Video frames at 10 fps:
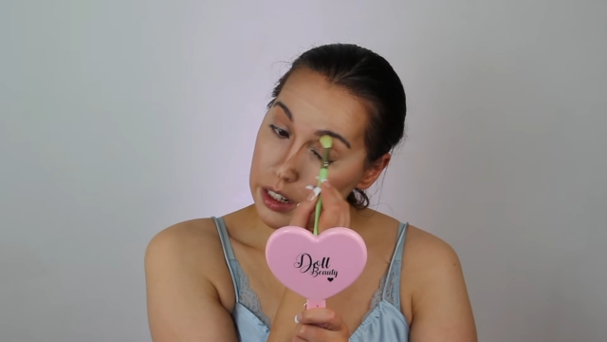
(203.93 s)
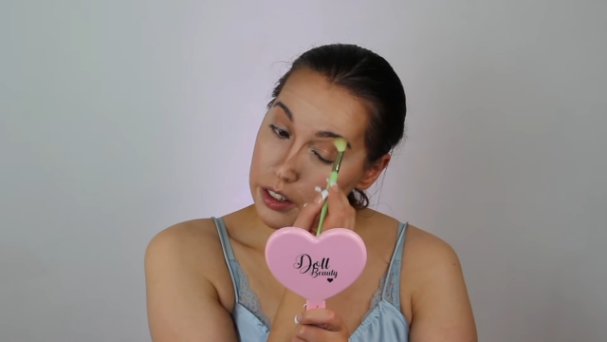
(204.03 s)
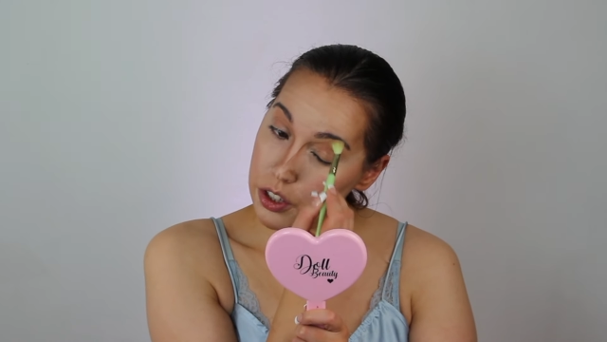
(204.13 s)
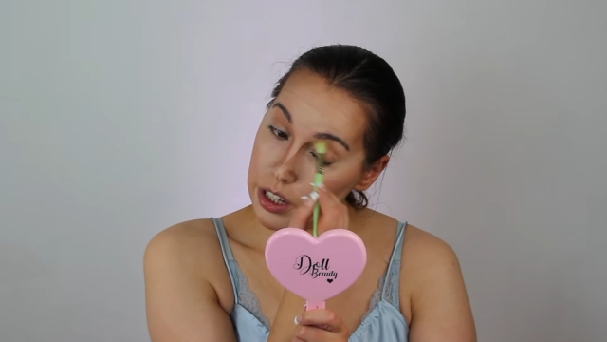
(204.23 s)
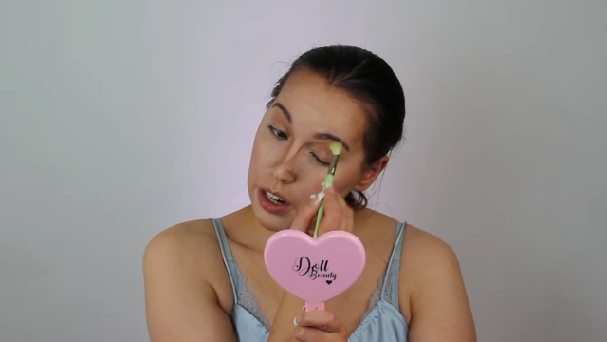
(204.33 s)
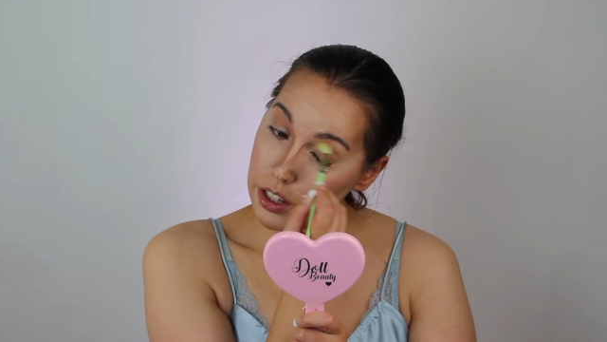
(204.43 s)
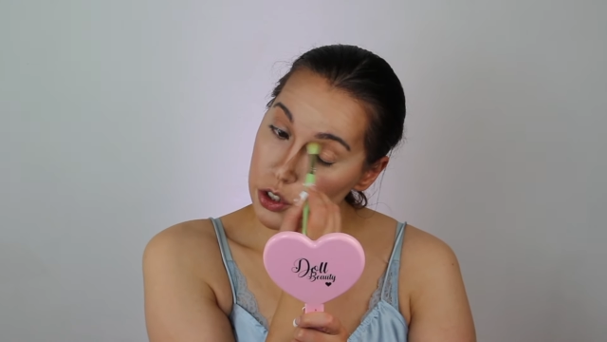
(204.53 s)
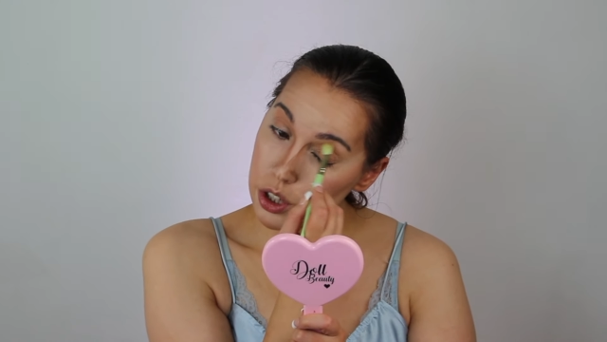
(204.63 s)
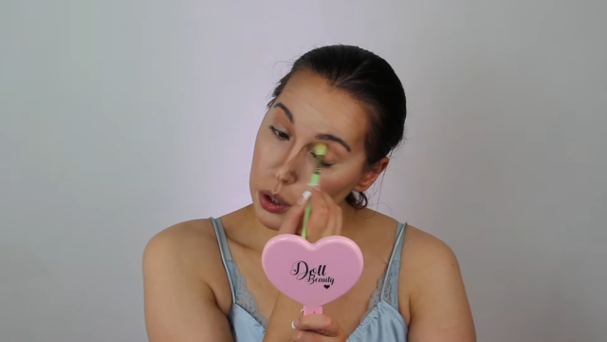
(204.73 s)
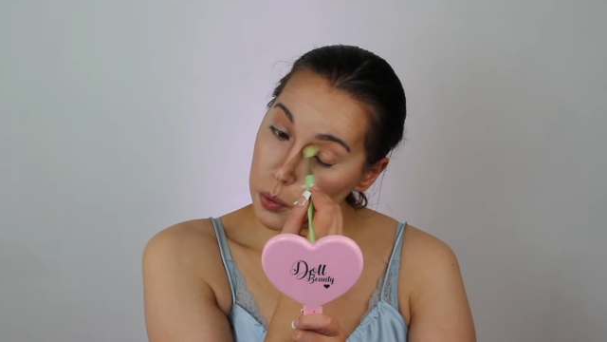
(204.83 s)
because you see how that's
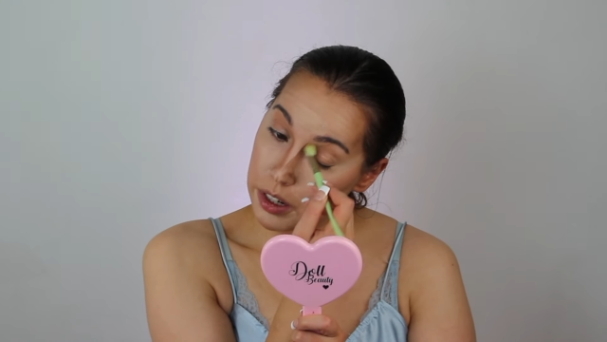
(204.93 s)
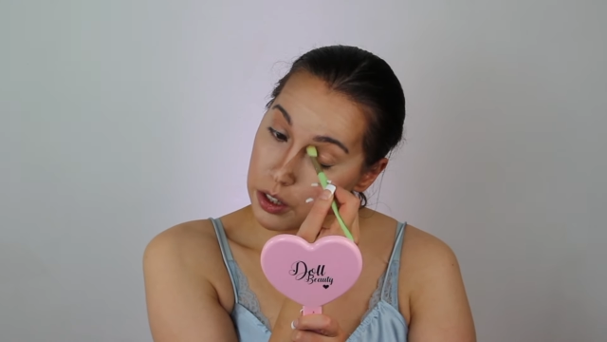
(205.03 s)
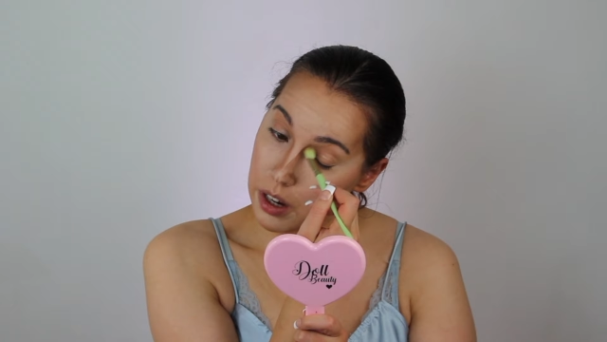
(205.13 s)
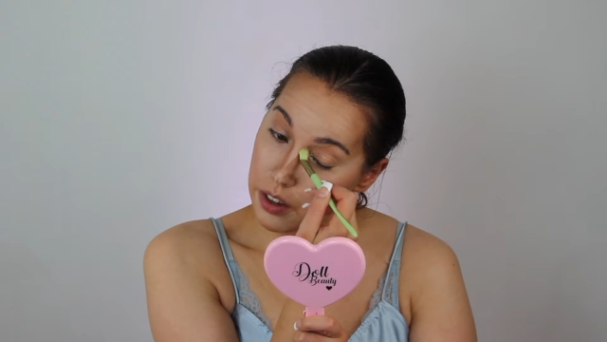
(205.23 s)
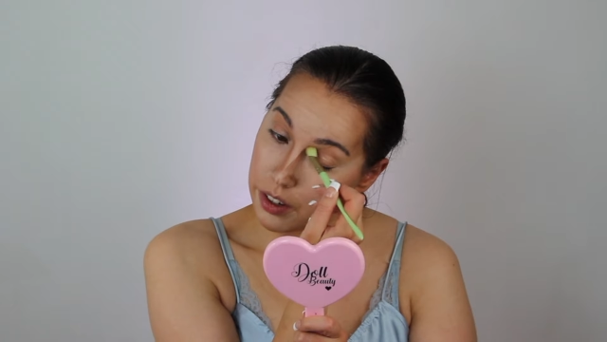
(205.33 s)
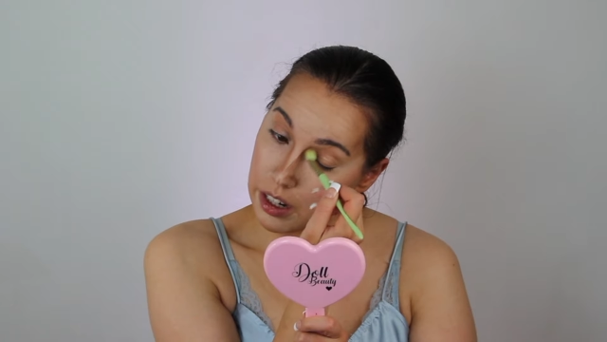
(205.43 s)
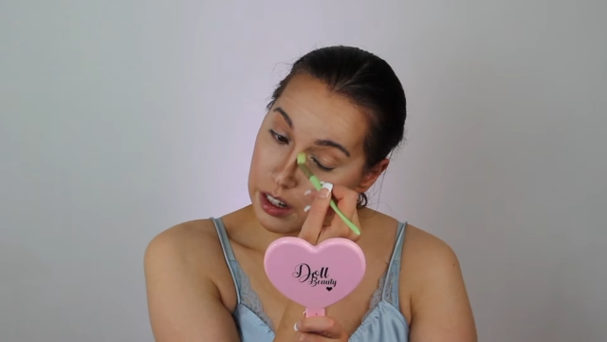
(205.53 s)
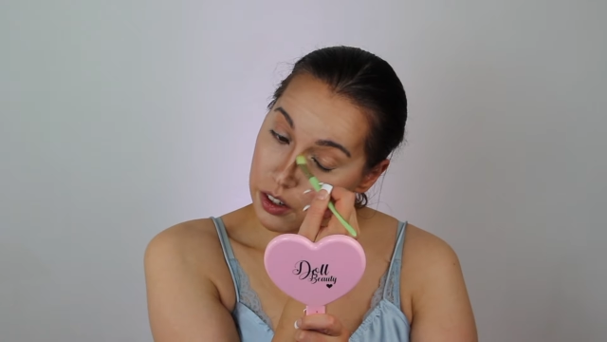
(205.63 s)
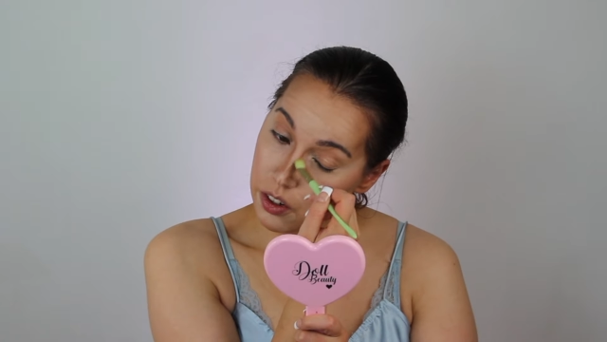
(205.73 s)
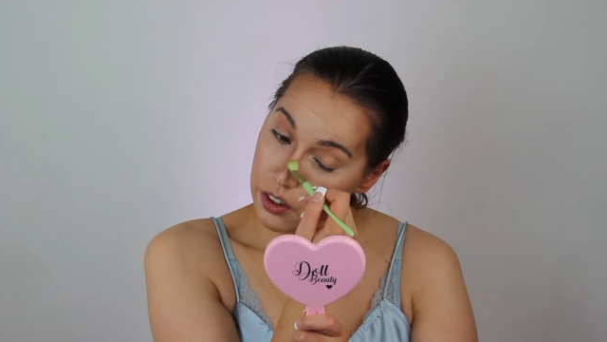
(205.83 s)
just like way too heavy
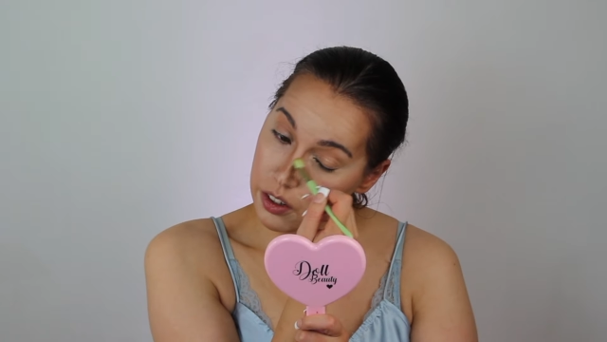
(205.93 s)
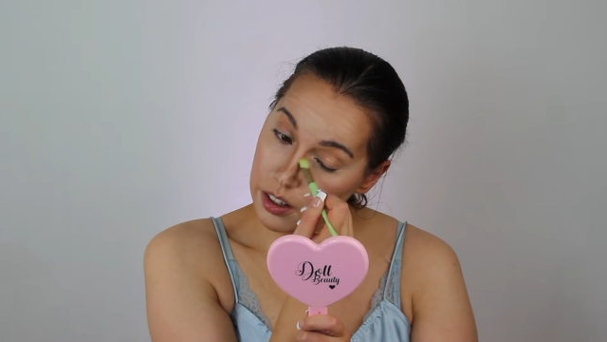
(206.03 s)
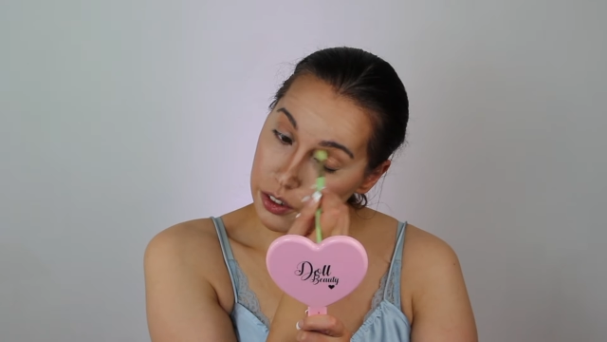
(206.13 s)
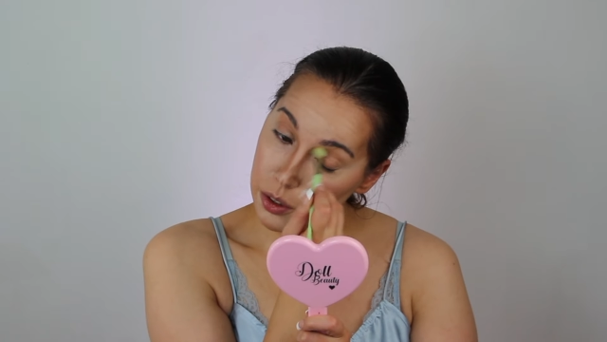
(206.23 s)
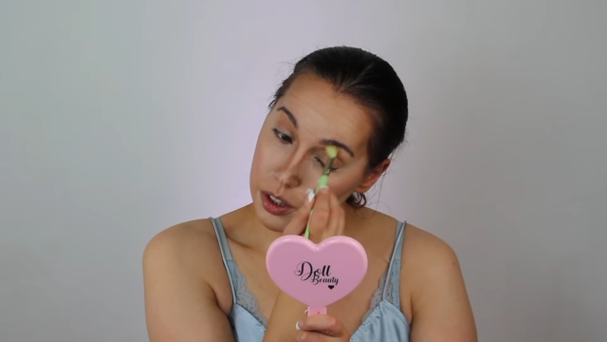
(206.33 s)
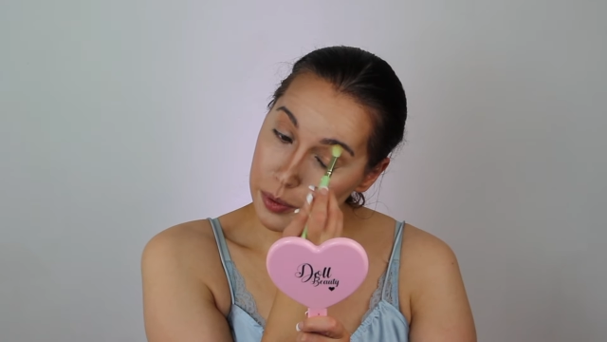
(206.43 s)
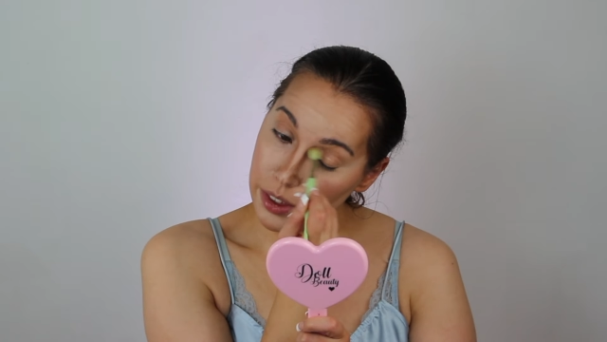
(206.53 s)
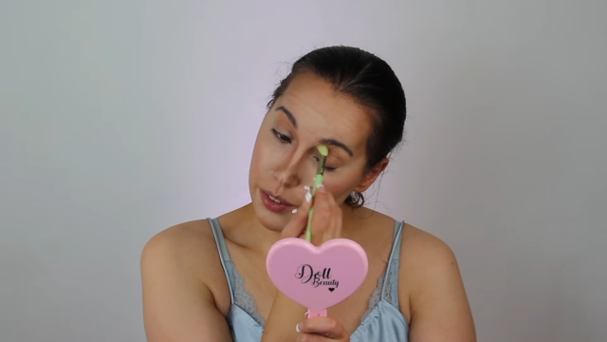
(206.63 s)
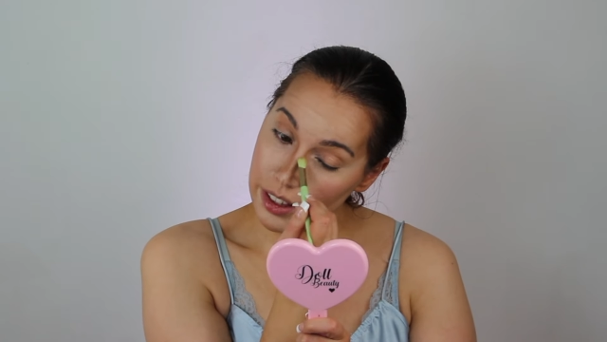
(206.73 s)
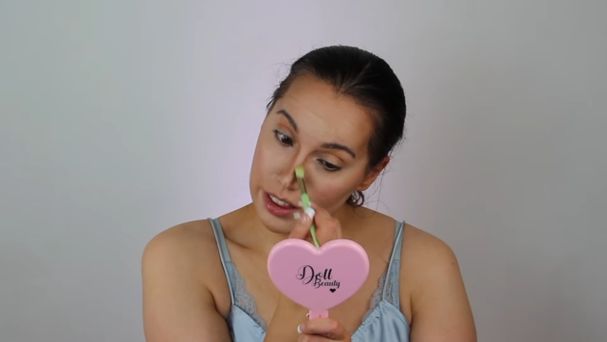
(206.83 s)
to not do
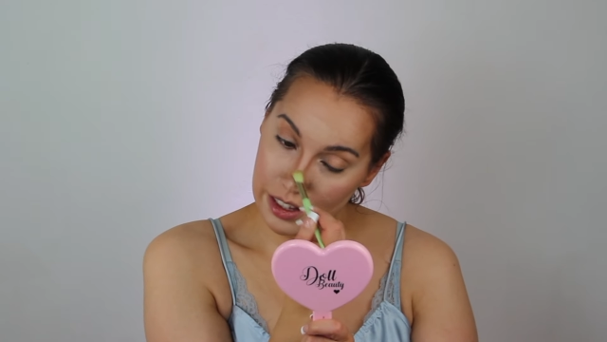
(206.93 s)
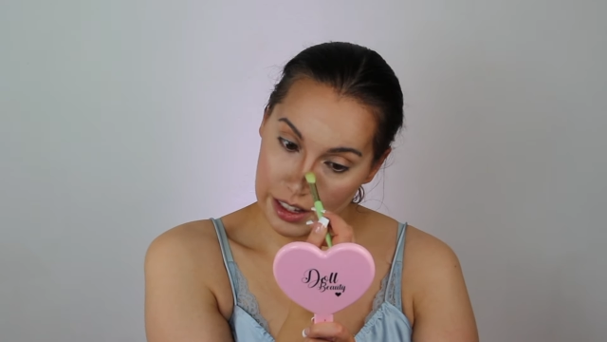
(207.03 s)
something with.